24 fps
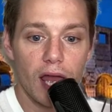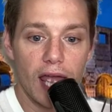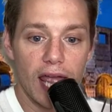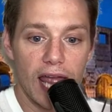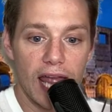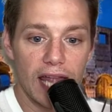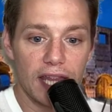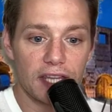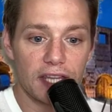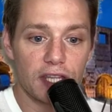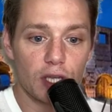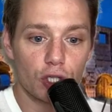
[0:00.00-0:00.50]

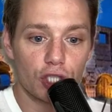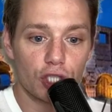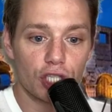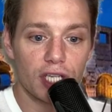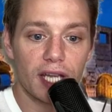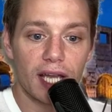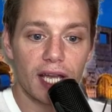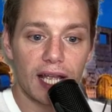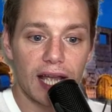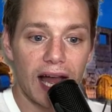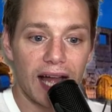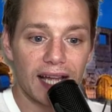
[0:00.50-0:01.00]
Hidetoshi
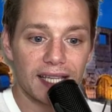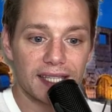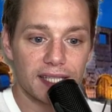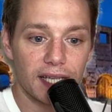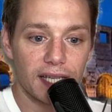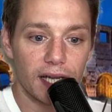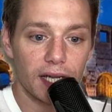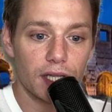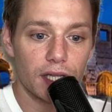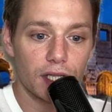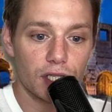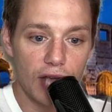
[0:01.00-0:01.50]

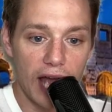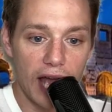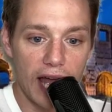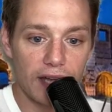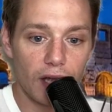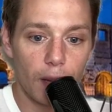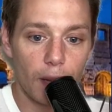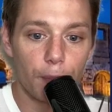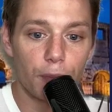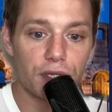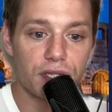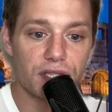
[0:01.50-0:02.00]
Nakata at
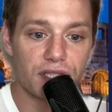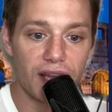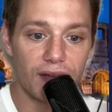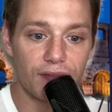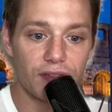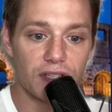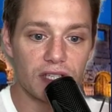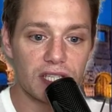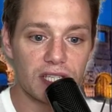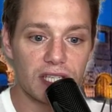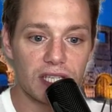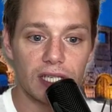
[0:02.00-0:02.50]
number
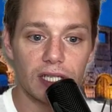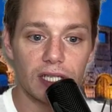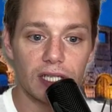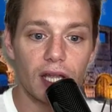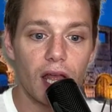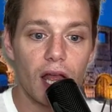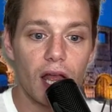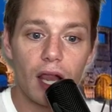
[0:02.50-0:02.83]
17.